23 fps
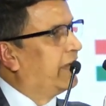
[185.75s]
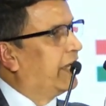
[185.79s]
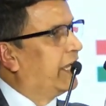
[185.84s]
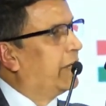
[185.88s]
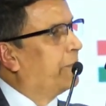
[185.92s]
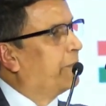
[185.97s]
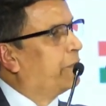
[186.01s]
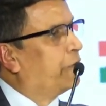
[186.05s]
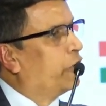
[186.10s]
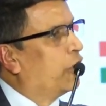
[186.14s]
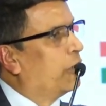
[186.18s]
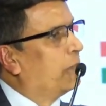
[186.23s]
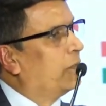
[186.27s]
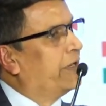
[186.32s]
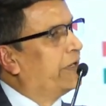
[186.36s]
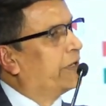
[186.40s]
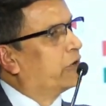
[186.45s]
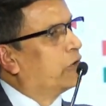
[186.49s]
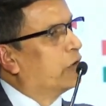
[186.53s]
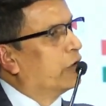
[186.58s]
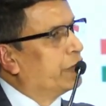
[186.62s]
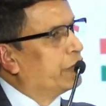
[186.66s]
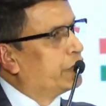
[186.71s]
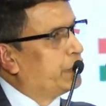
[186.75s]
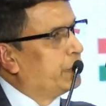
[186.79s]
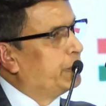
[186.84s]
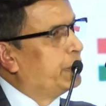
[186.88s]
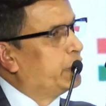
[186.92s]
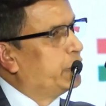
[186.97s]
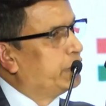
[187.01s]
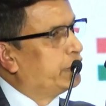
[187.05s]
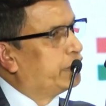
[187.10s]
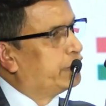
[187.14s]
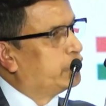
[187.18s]
and probably
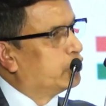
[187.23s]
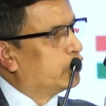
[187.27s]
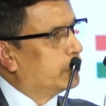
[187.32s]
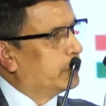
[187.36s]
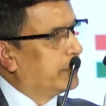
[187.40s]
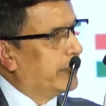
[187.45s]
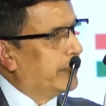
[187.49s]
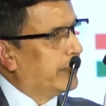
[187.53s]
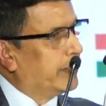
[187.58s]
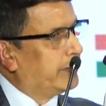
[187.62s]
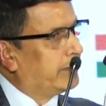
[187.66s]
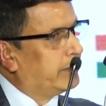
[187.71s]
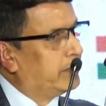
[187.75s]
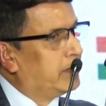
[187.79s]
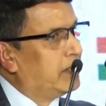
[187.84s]
contribute so that